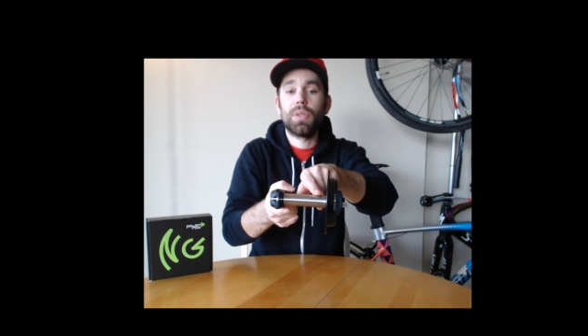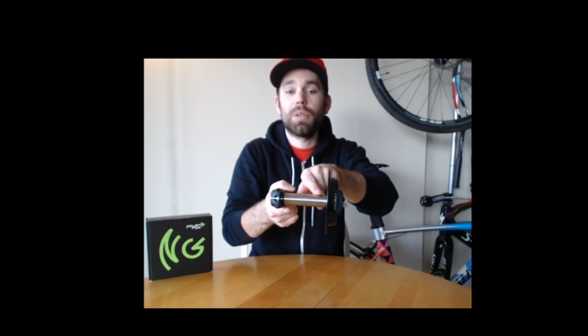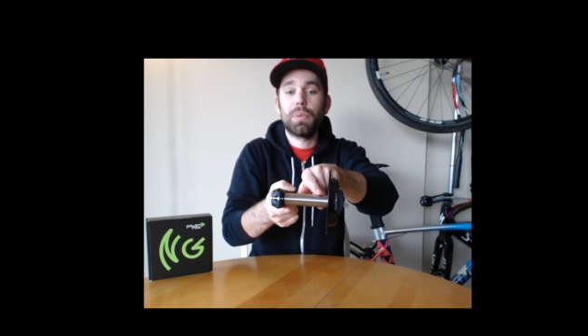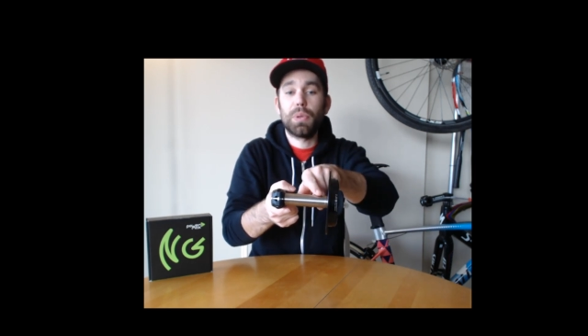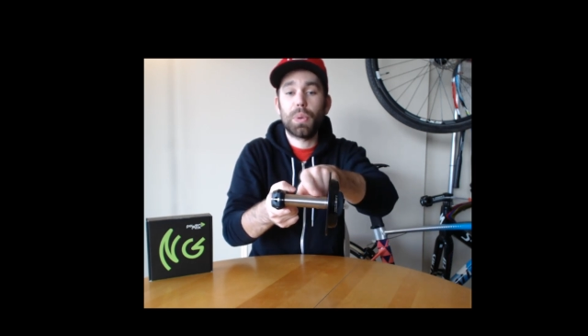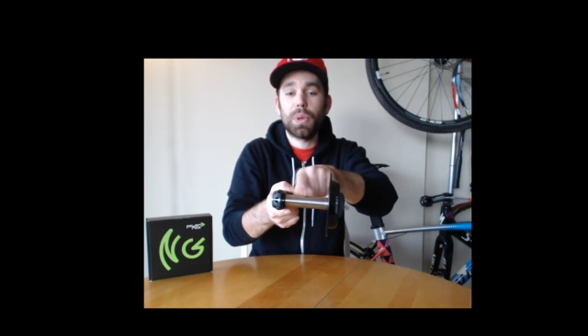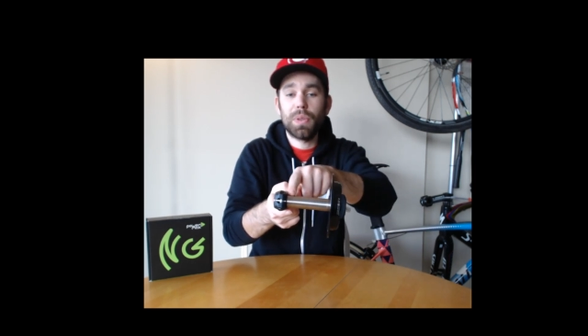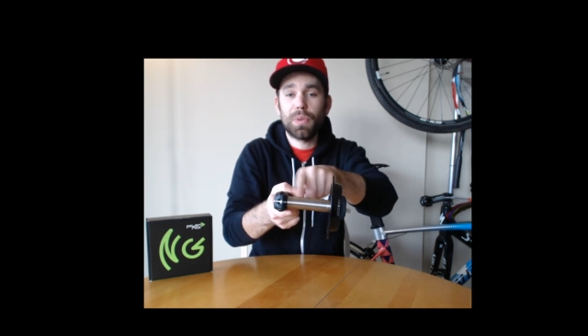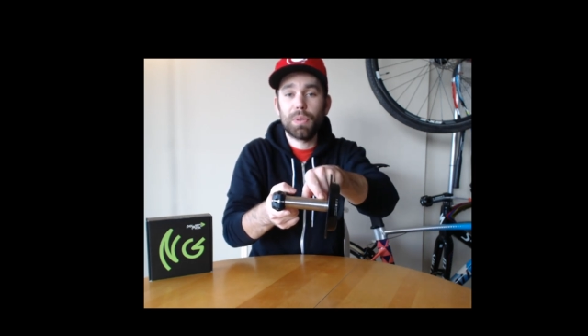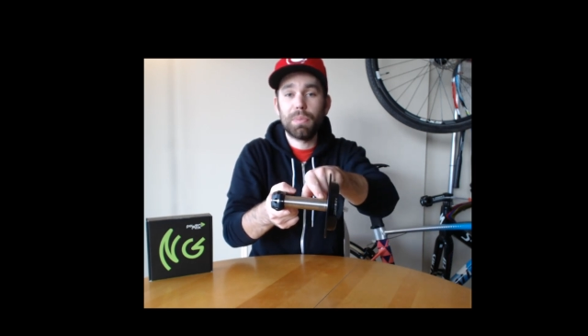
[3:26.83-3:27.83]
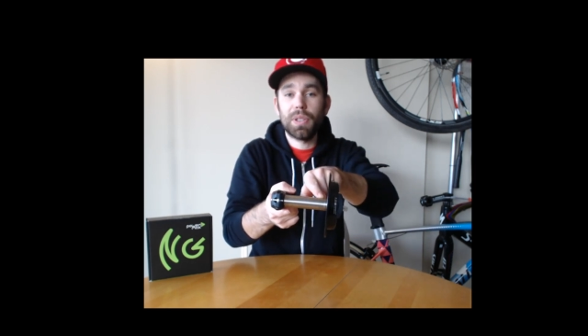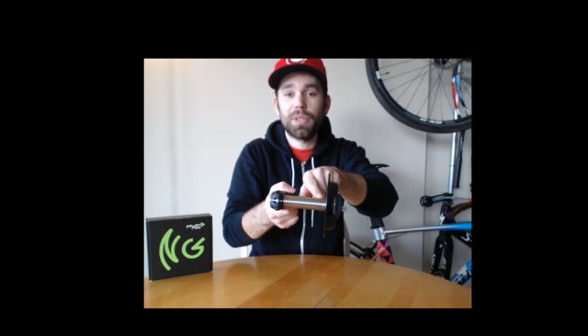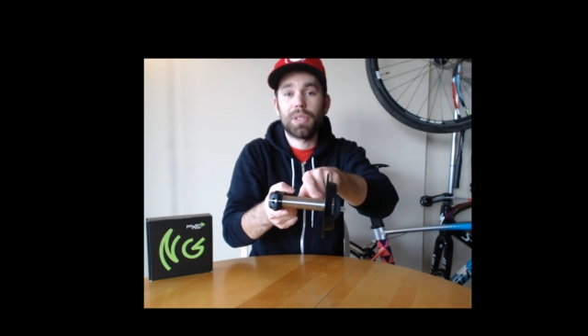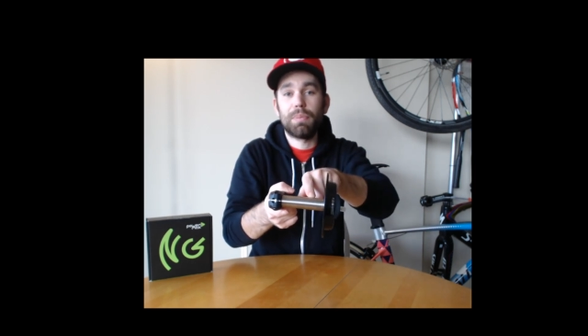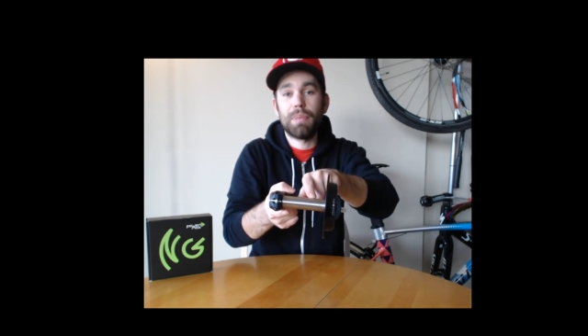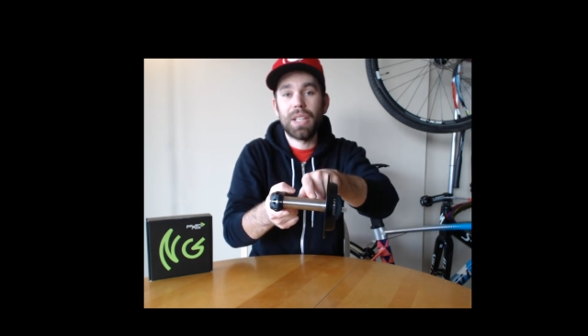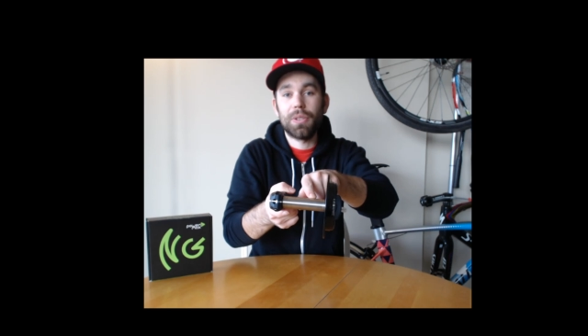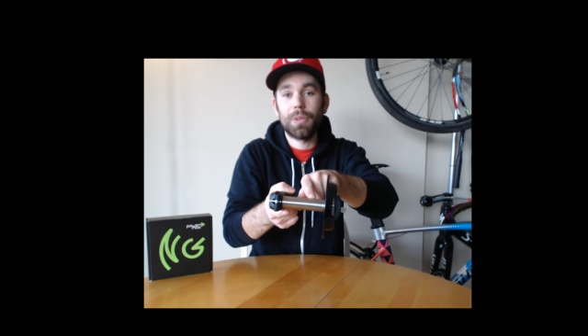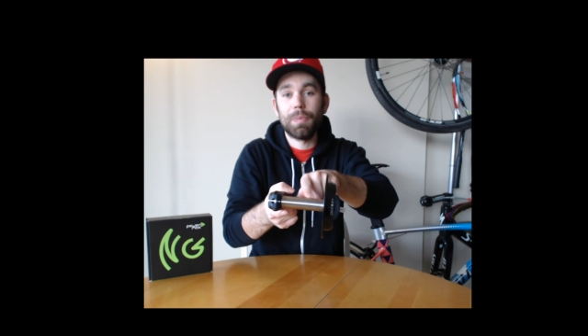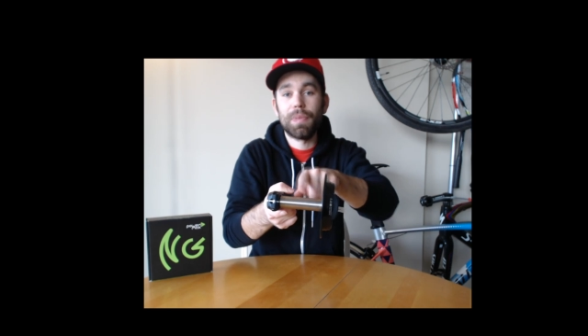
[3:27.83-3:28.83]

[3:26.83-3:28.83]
come with a 24 mil spindle.